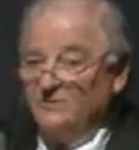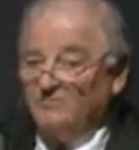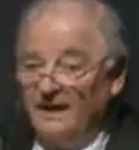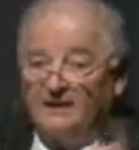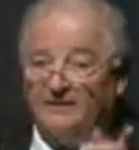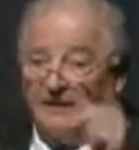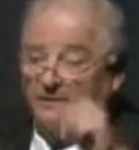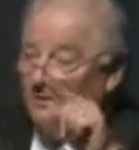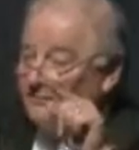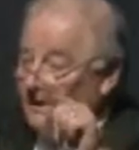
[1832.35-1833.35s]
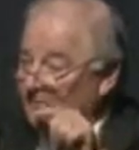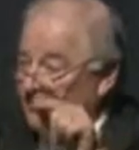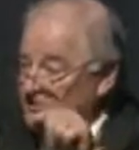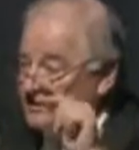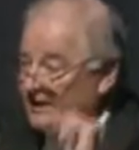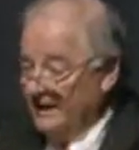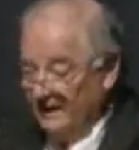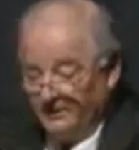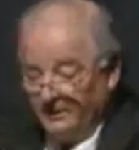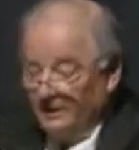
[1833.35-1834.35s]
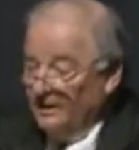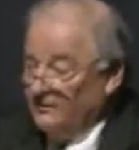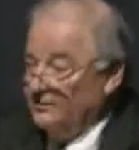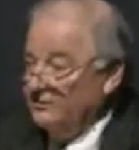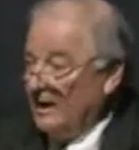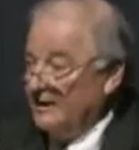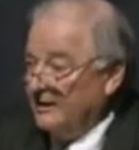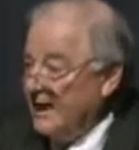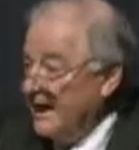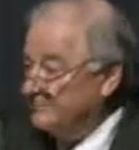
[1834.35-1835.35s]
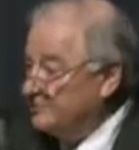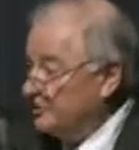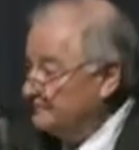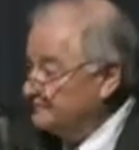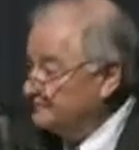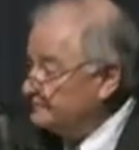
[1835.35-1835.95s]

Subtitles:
but mainly they were sent in to try to capture